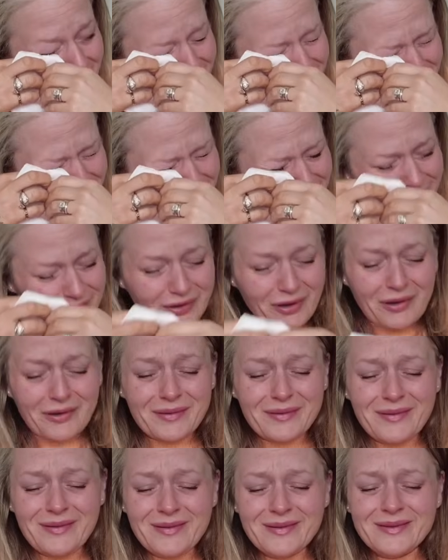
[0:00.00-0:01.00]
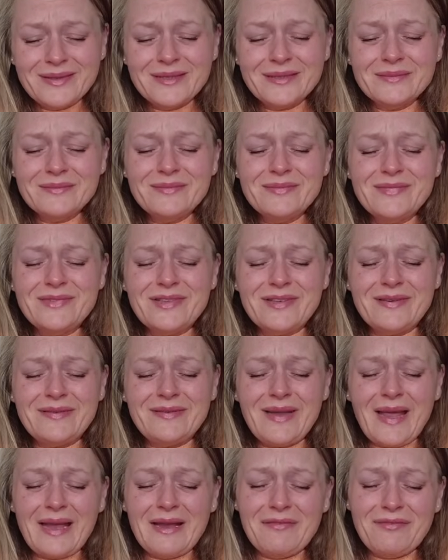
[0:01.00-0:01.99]
that she's done to
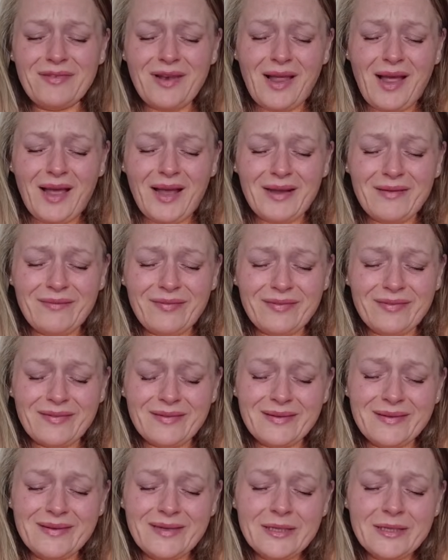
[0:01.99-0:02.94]
save lives,